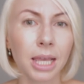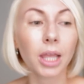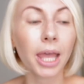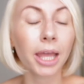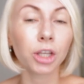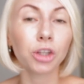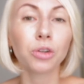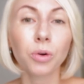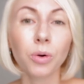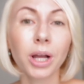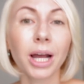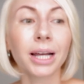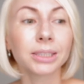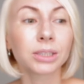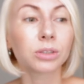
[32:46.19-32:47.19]
And you know,
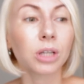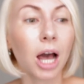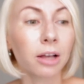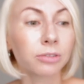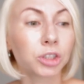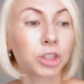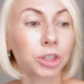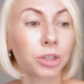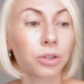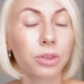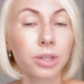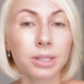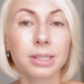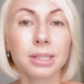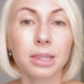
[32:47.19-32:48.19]
guys, after
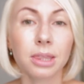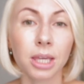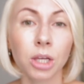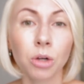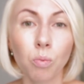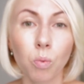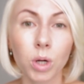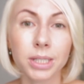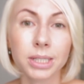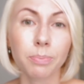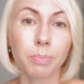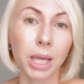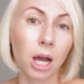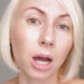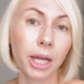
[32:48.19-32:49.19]
this thing was
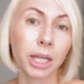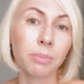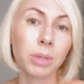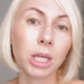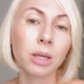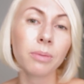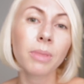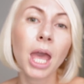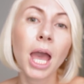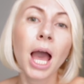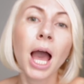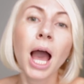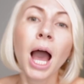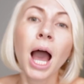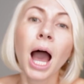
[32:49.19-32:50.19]
behind me,
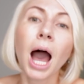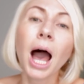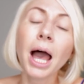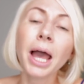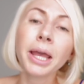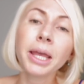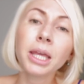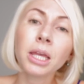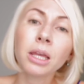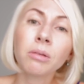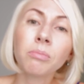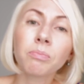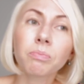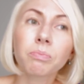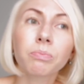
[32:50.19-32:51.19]

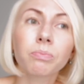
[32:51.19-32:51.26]
I